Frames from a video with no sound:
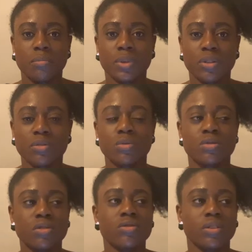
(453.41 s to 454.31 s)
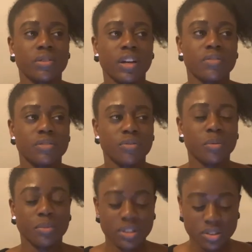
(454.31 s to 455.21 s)
but you also don't have to feel
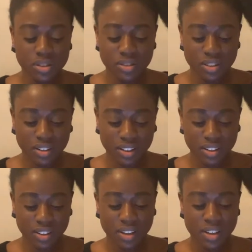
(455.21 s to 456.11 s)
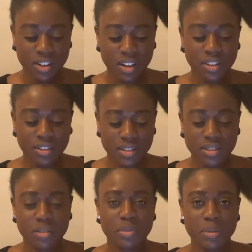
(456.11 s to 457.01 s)
pressured. And like I think that's
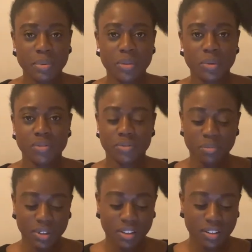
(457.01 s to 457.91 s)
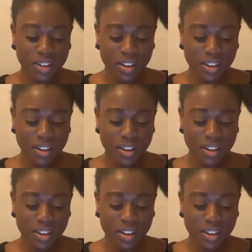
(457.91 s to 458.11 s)
going to be a big one for me.